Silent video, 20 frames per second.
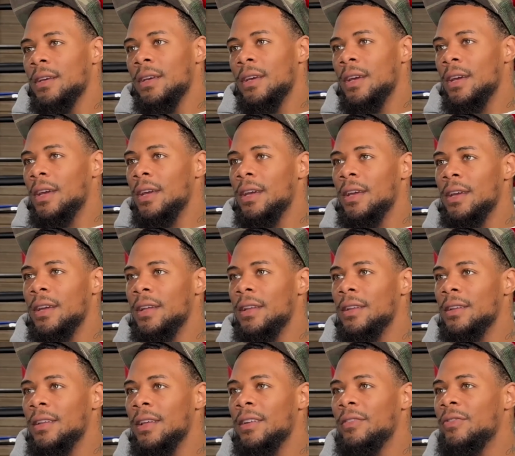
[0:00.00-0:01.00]

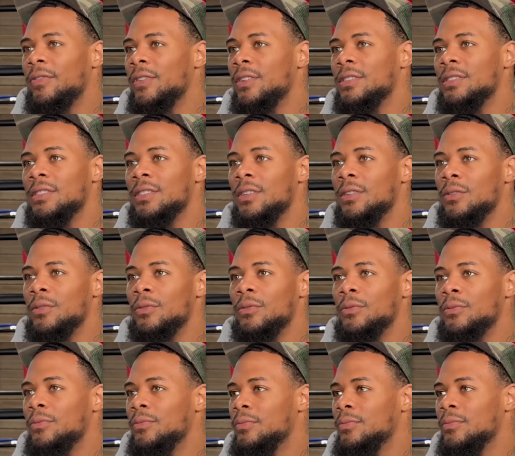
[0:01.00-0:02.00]
and they feel as though,
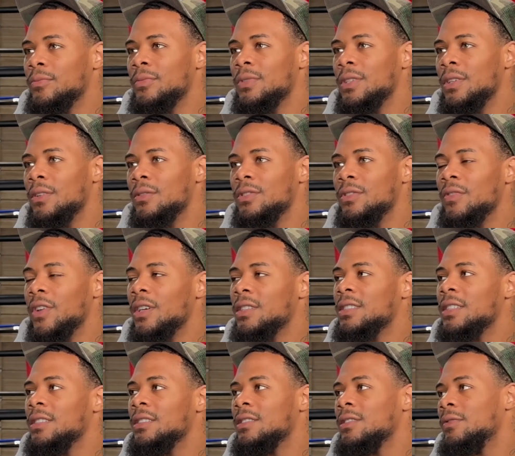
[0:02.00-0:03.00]
Gervonta
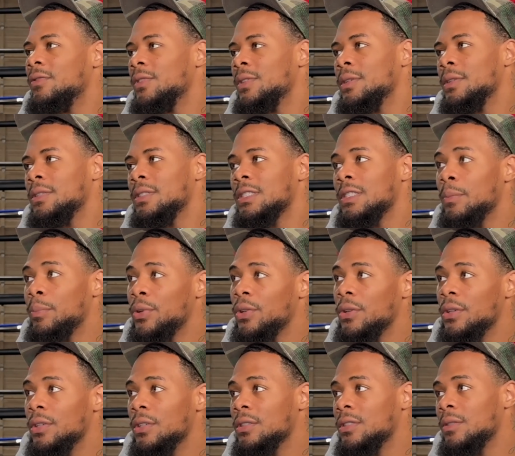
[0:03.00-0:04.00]
is
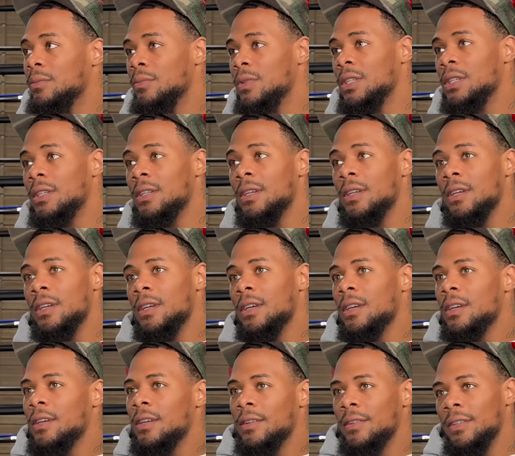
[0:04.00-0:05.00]
superior to me,
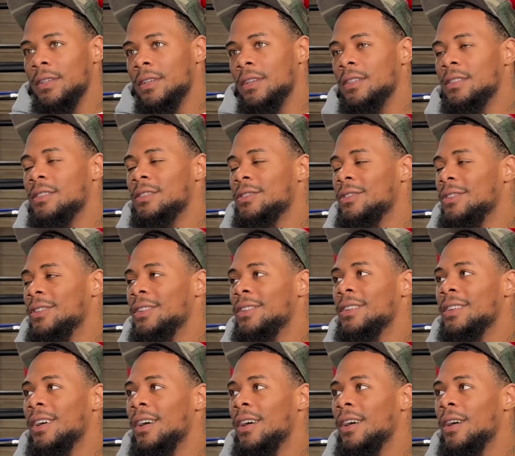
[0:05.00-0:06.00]
and they're just gonna learn
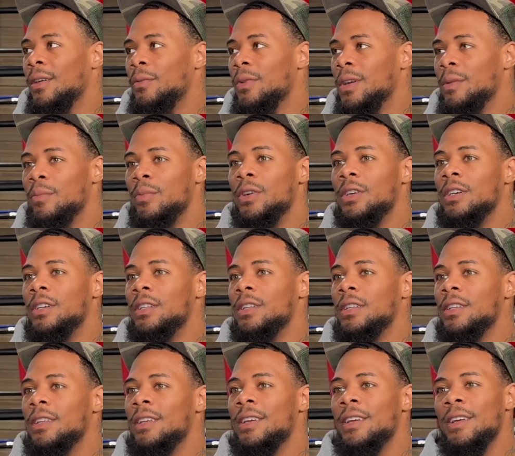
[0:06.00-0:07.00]
the hard way. But
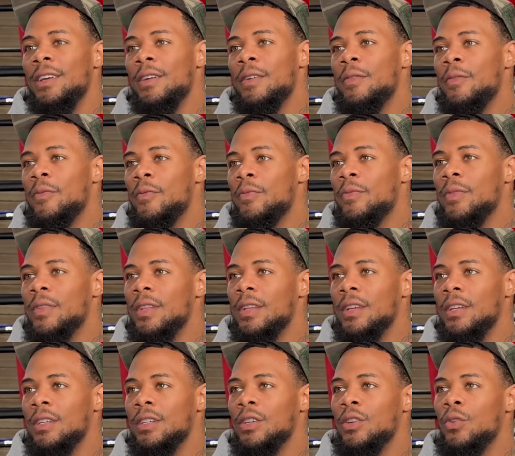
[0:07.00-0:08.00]

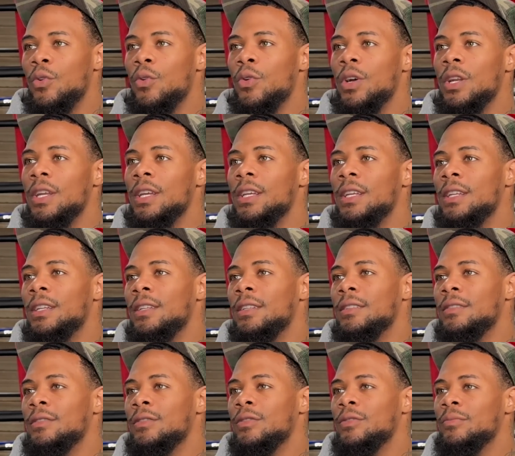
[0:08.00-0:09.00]
going
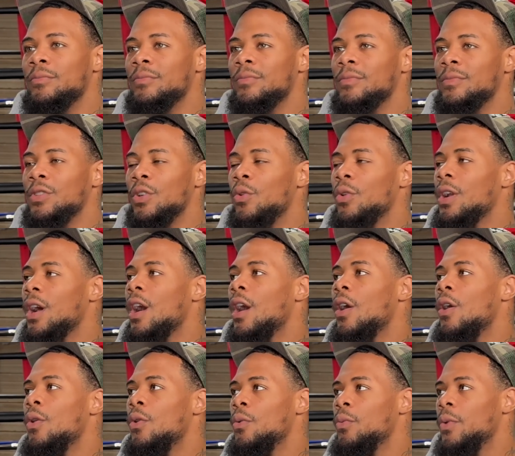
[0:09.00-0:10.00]
our
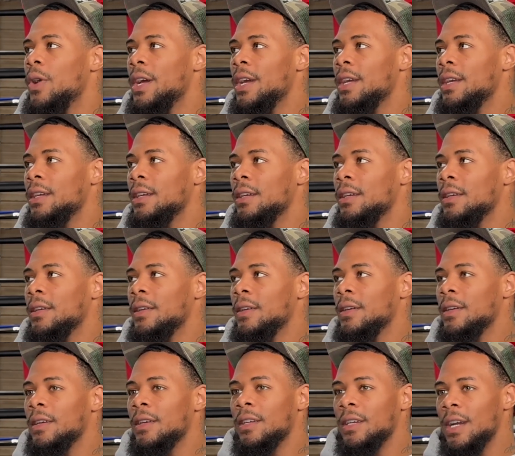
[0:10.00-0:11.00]
own way
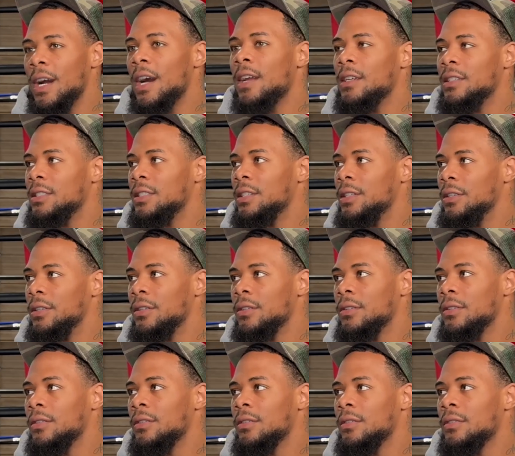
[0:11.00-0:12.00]
got us here.
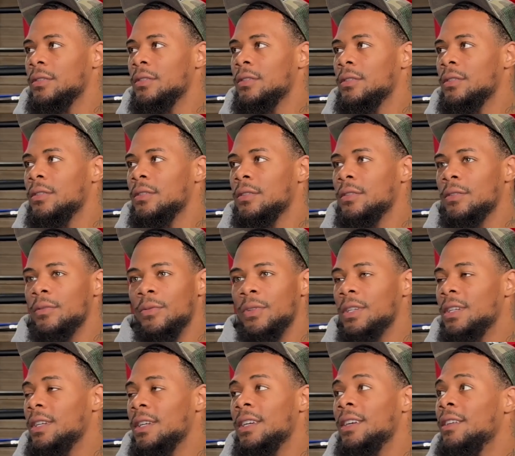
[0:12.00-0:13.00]
We
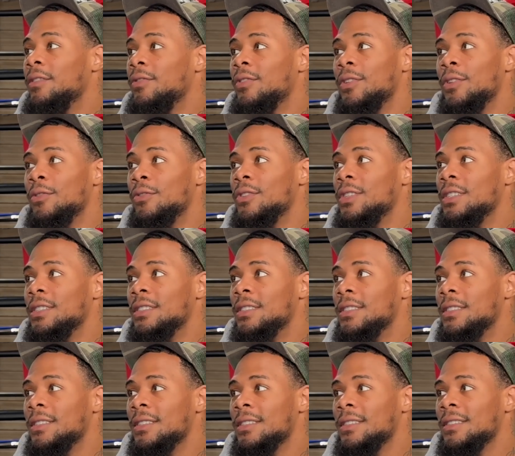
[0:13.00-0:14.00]
ain't get here for no reason,
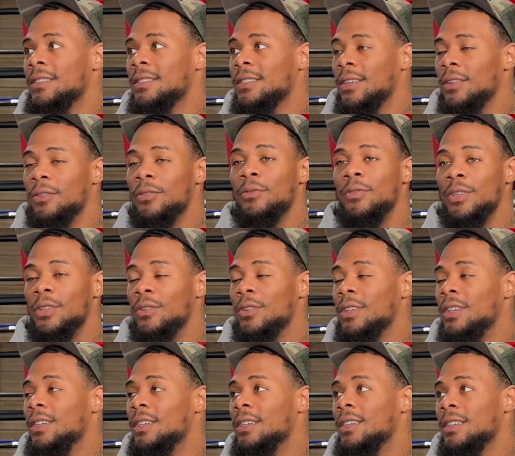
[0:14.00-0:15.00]
so we're
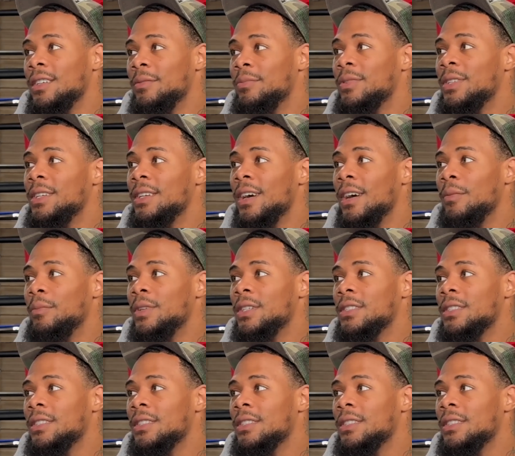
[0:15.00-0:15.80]
gonna complete our mission.